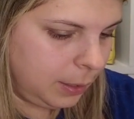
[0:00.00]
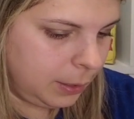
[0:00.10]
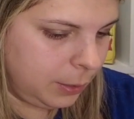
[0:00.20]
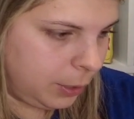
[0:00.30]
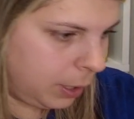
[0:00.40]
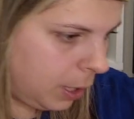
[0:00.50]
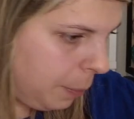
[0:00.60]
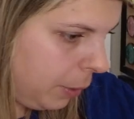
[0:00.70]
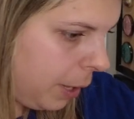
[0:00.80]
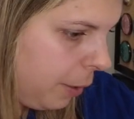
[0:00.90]
There's a
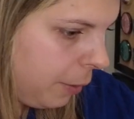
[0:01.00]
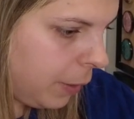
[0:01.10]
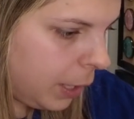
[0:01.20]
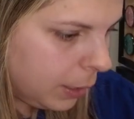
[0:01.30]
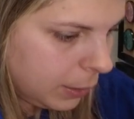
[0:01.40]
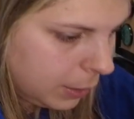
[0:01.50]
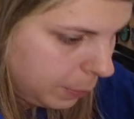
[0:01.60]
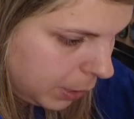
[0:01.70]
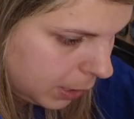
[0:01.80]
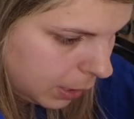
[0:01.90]
couple other things.
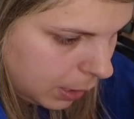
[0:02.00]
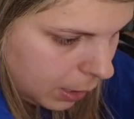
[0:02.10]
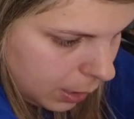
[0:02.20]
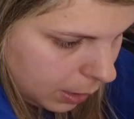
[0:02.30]
Let me see.